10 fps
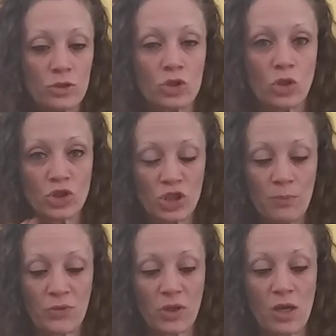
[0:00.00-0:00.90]
don't
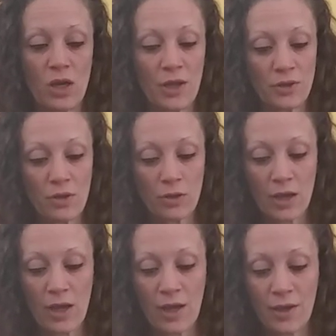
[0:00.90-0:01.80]
jump the gun,
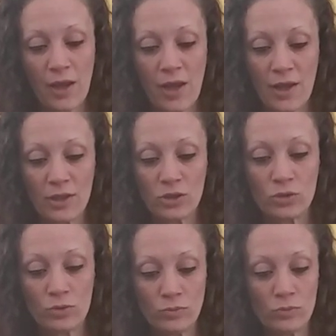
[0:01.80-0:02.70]
okay? And
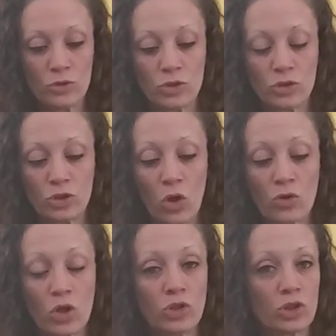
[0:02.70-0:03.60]

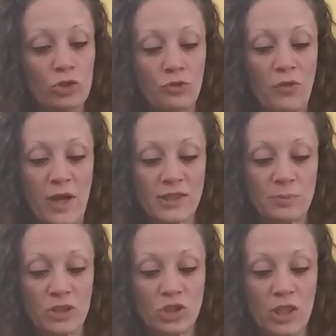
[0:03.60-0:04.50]
don't go too fast
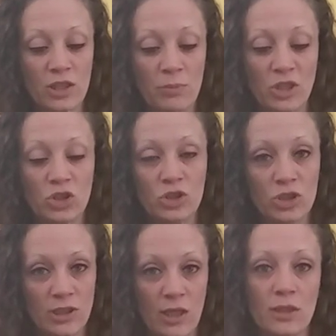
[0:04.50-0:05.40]
because you have to make sure
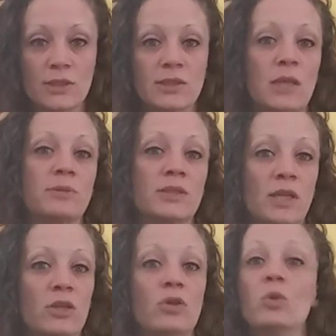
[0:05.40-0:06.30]
you're taking the steps to
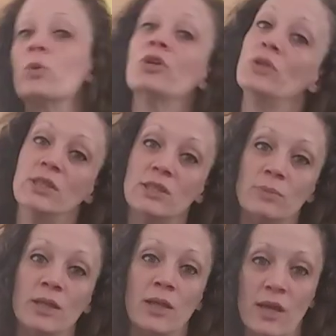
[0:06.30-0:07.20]
take you to where you need to
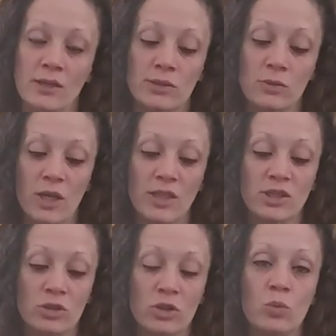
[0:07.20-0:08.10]
be next, okay?
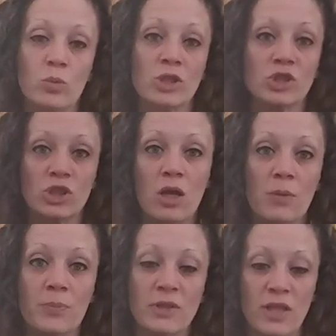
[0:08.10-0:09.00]
So you don't want to
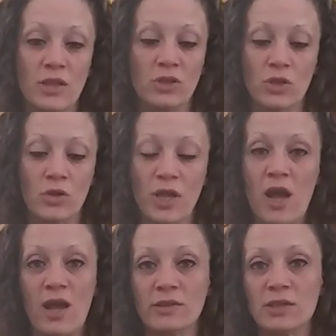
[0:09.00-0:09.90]
jump and then, you know,
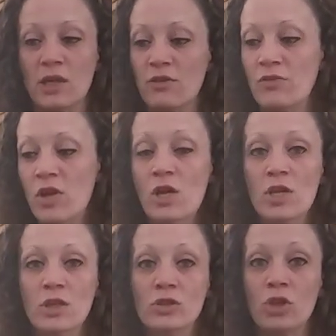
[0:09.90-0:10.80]
not have stuff
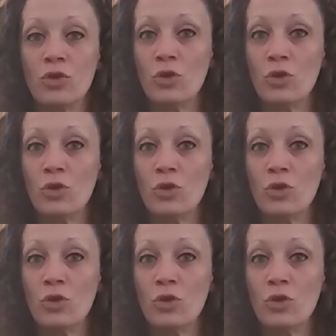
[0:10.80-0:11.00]
you know,